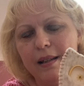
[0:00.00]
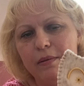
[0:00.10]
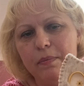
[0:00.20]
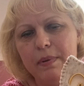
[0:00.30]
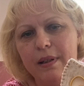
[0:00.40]

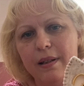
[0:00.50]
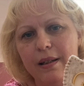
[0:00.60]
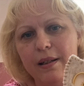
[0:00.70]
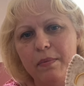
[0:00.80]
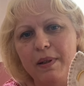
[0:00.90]
Oops, a
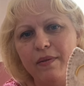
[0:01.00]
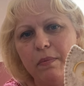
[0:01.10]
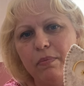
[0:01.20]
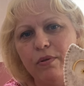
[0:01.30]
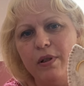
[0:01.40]
little bit of
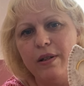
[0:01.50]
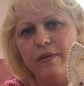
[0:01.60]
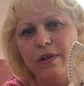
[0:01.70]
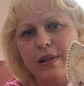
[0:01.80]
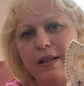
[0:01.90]
embroidery
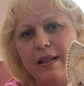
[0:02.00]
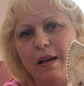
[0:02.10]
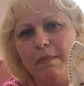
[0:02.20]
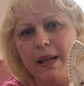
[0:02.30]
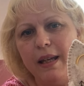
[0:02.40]
on his
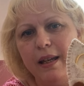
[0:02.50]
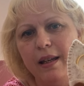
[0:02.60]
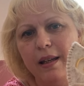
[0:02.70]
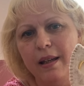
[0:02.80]
tummy,